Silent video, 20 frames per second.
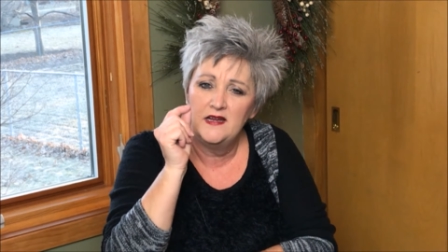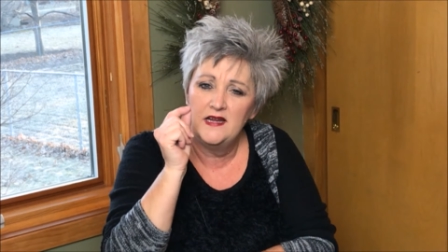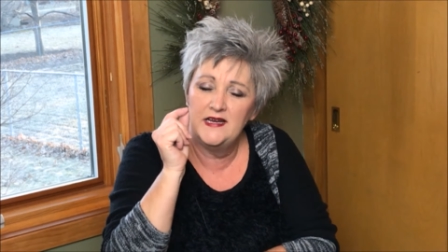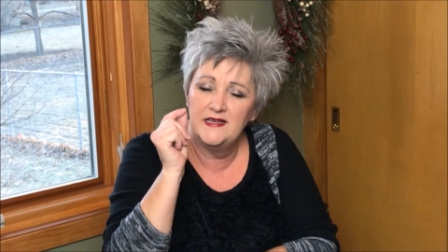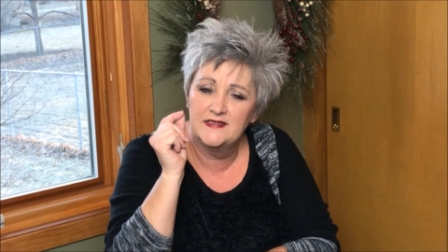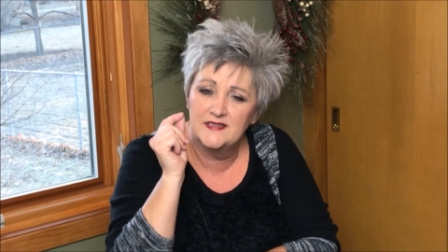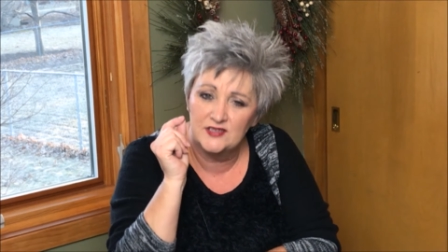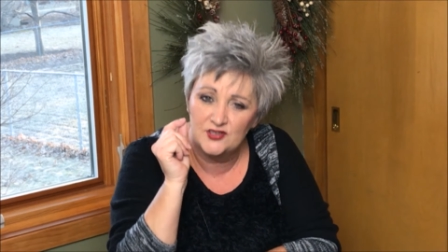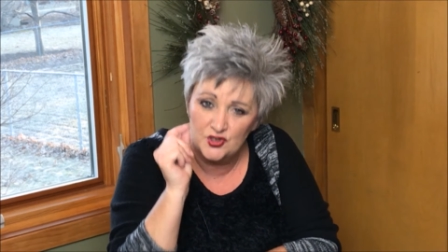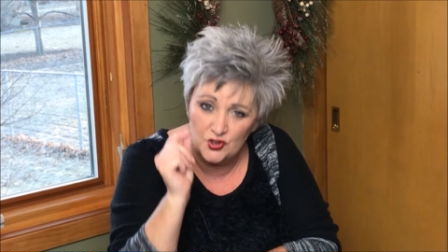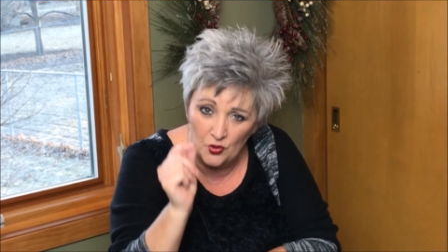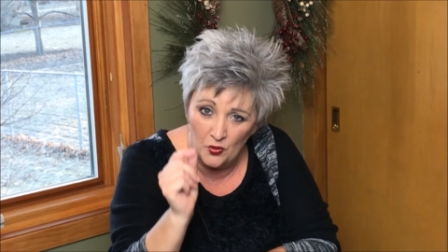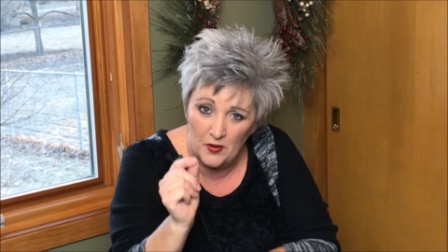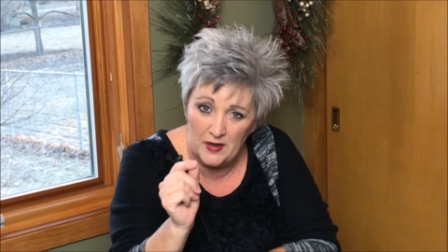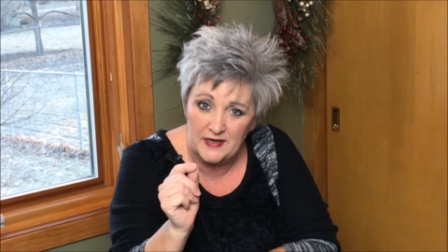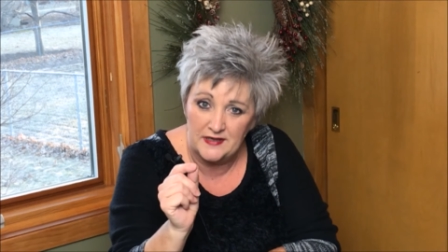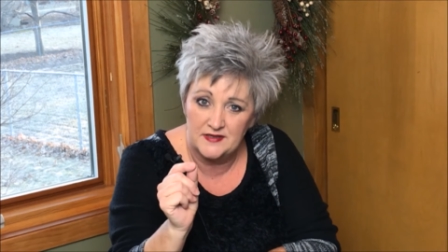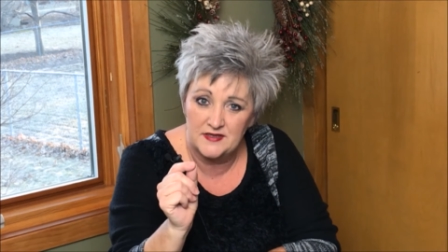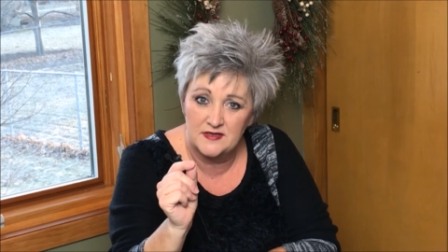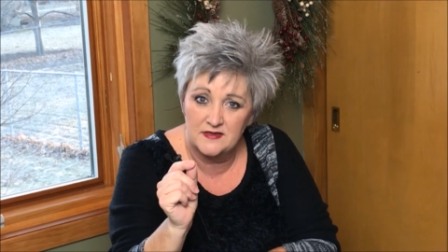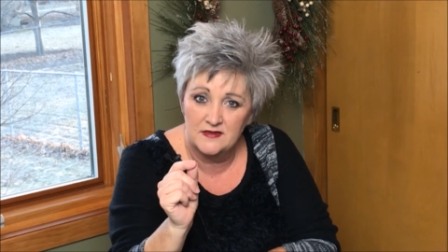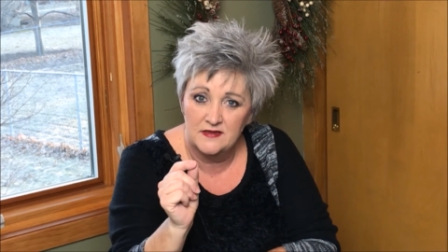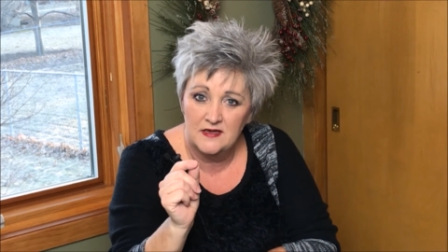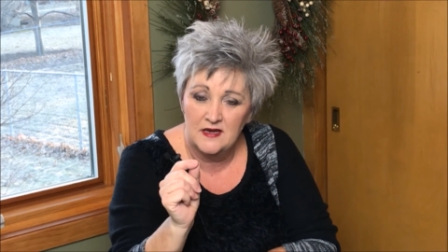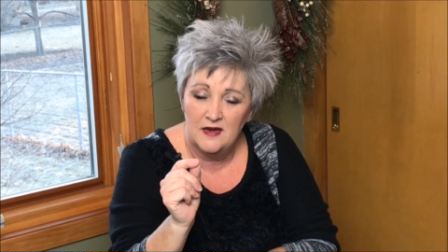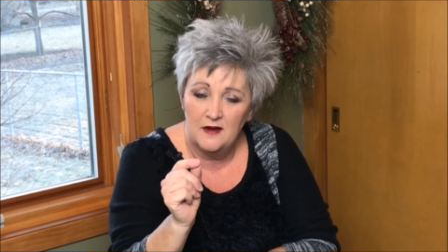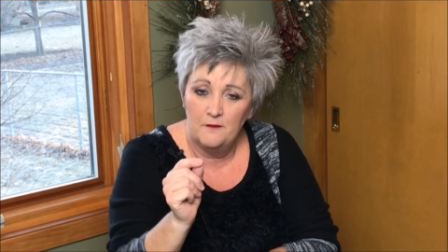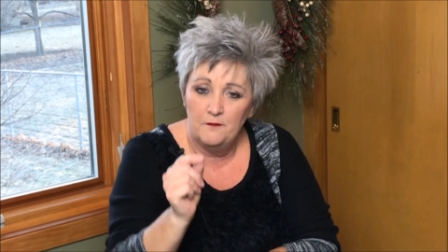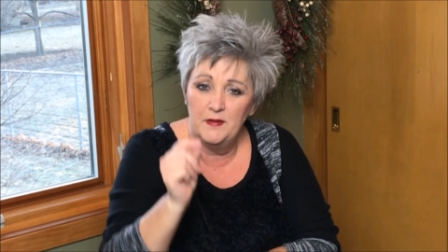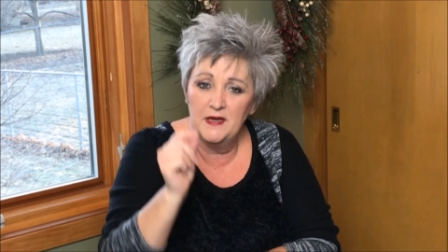it's a choice
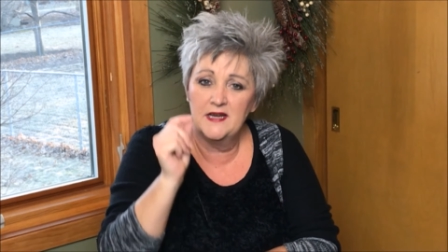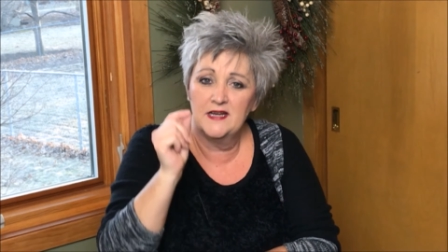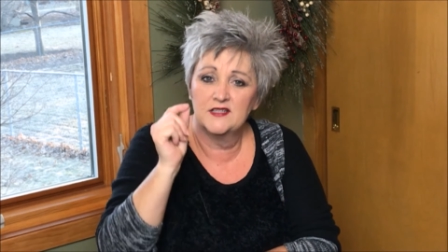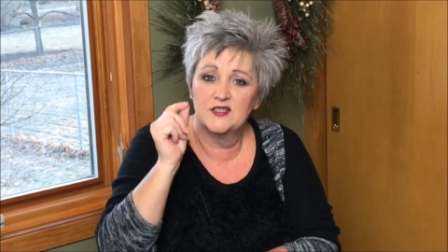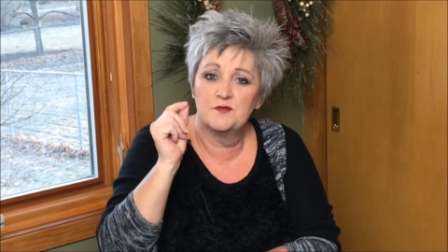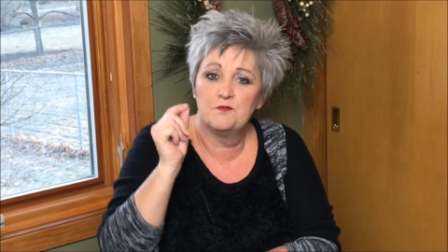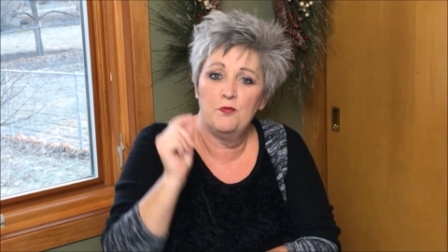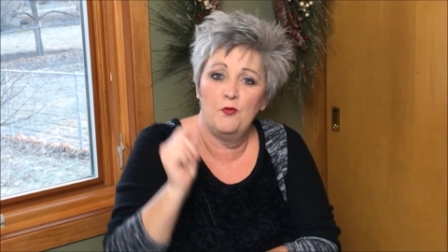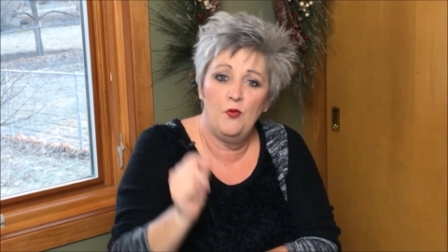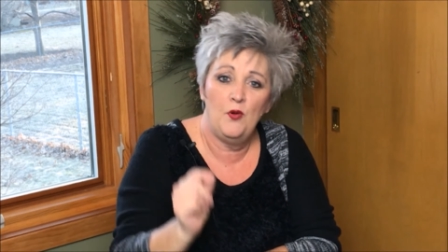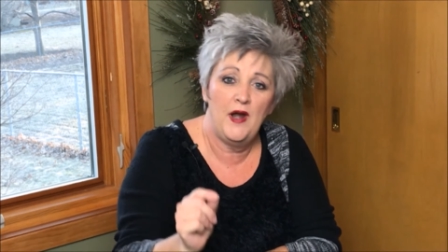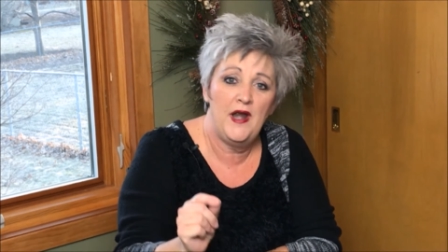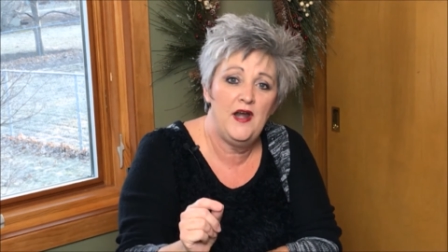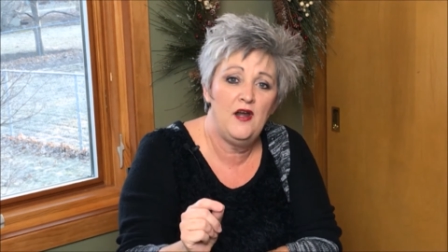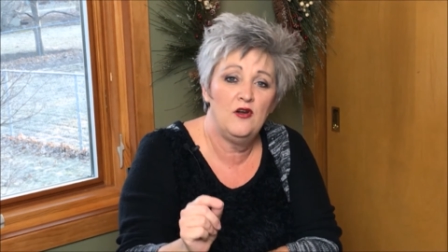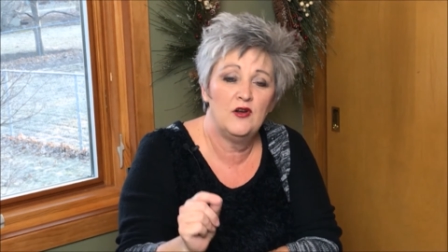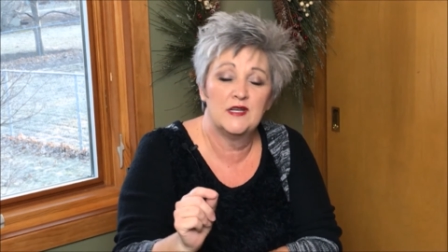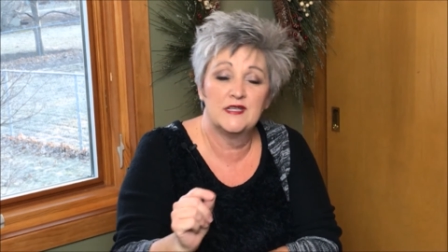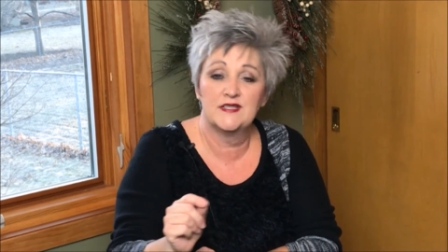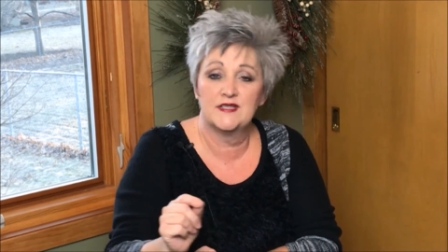because prayer